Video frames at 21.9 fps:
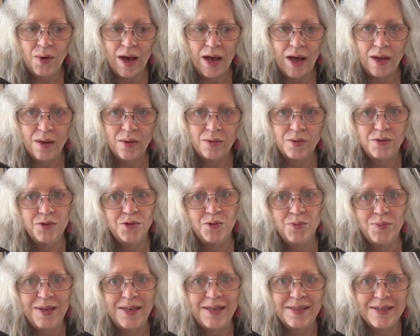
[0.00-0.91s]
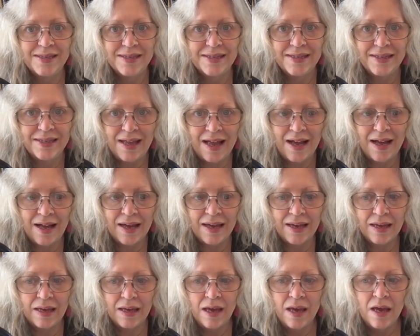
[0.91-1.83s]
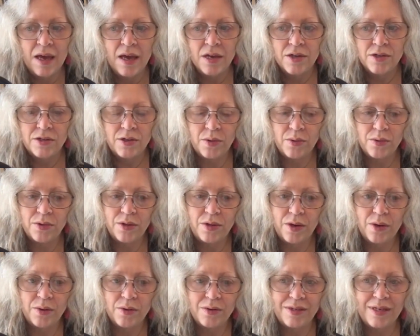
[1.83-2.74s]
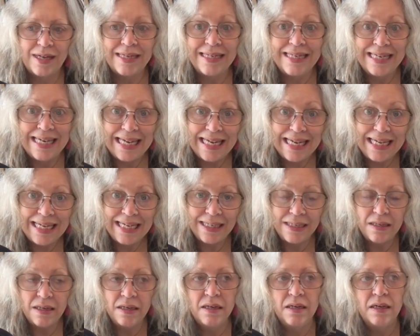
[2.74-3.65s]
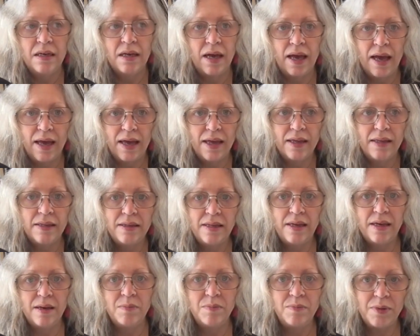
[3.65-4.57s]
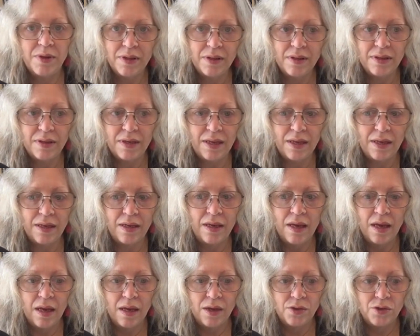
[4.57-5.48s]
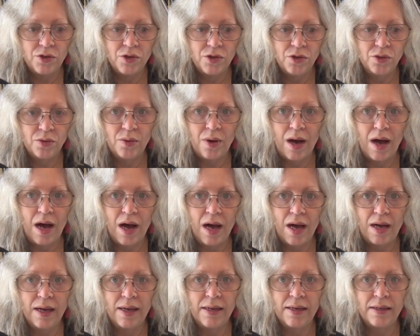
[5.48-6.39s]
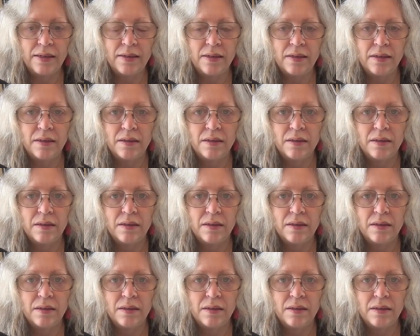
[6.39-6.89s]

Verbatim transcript: how to be sly. So there's a need and the ability to hide